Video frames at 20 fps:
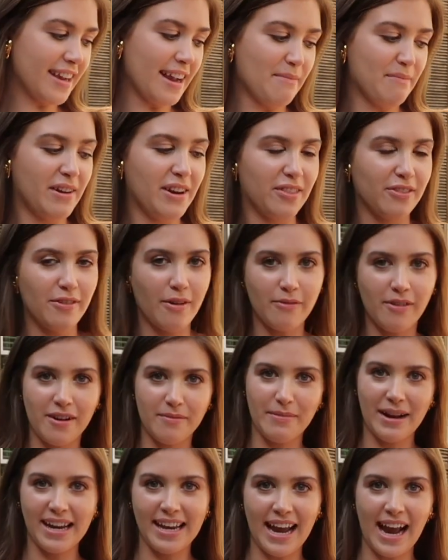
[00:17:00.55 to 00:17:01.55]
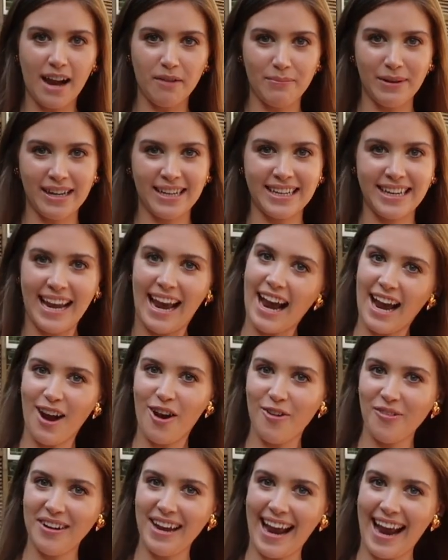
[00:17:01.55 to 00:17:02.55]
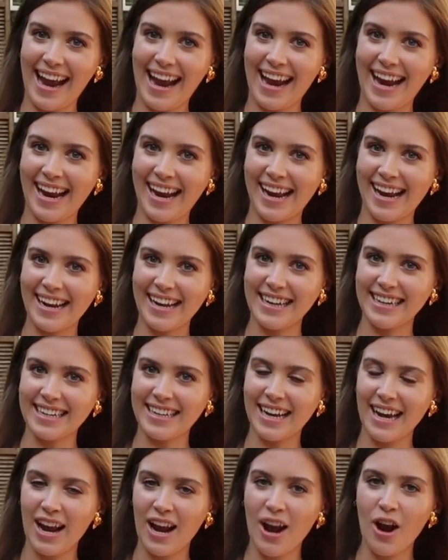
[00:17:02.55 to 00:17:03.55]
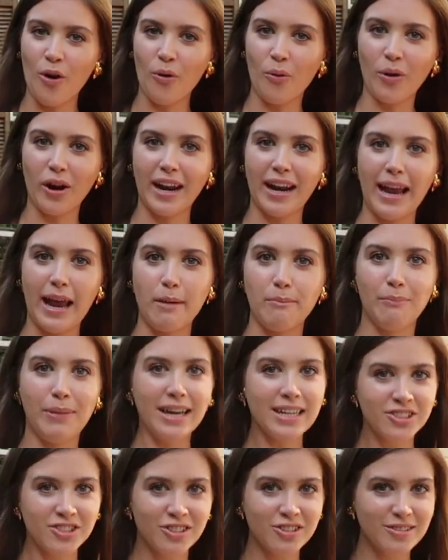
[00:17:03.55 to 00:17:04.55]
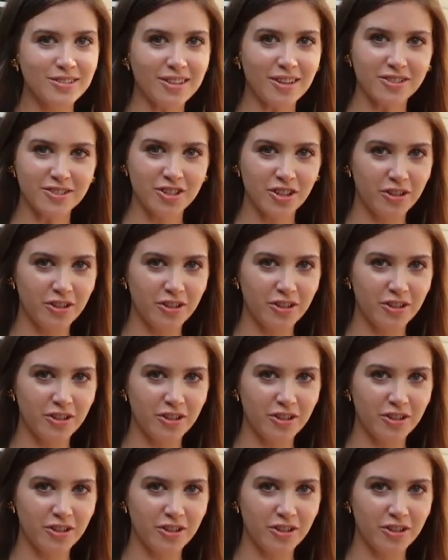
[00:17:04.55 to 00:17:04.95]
I'm gonna throw on my cap and gown and we're gonna hit pictures. I'll